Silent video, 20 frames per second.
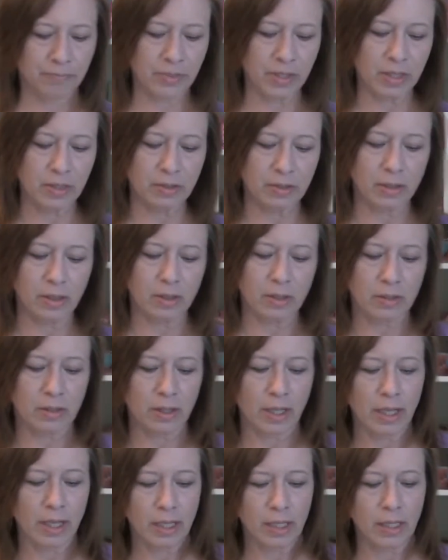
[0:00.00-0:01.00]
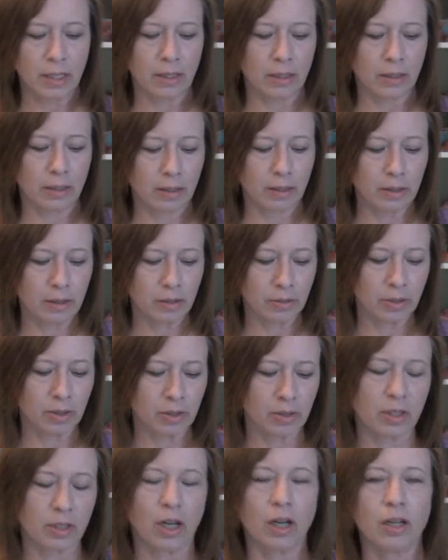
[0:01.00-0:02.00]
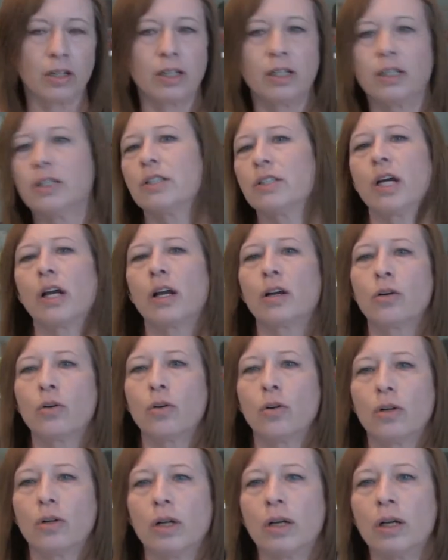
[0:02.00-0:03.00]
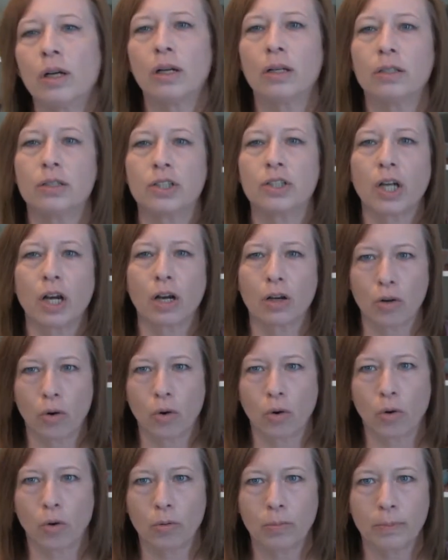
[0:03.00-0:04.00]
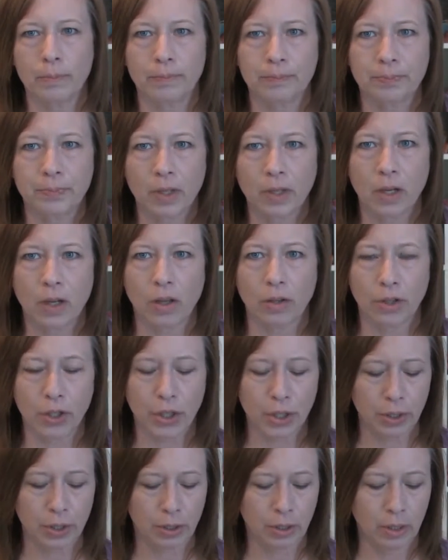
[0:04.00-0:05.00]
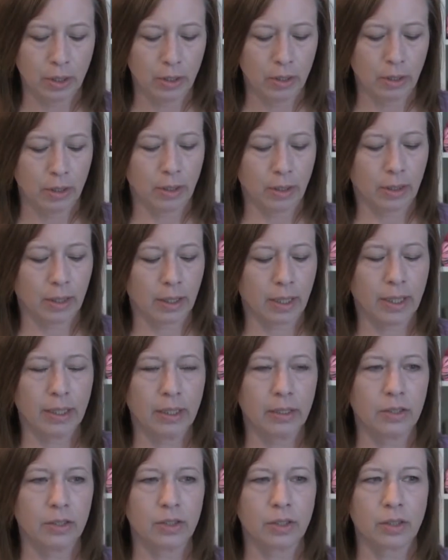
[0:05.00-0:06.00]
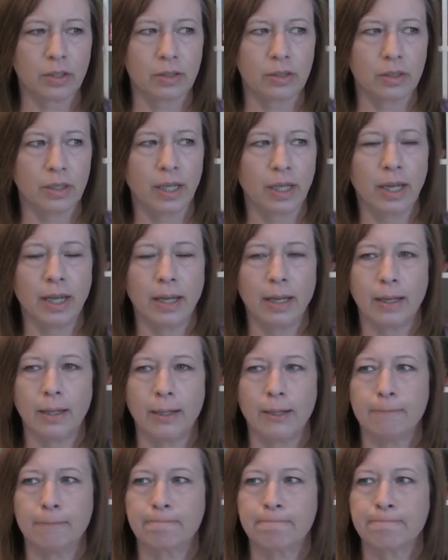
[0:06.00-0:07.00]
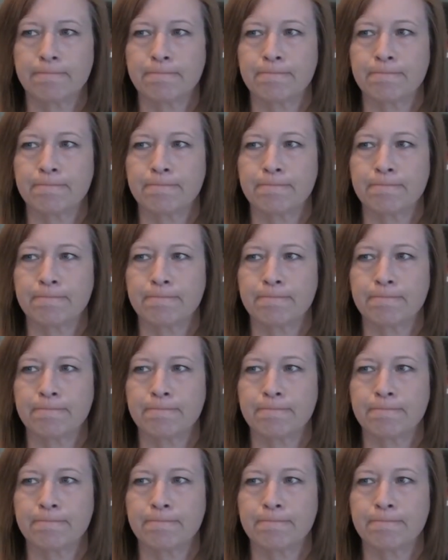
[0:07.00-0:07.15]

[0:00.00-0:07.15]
This was dyed on a charcoal color, kind of just a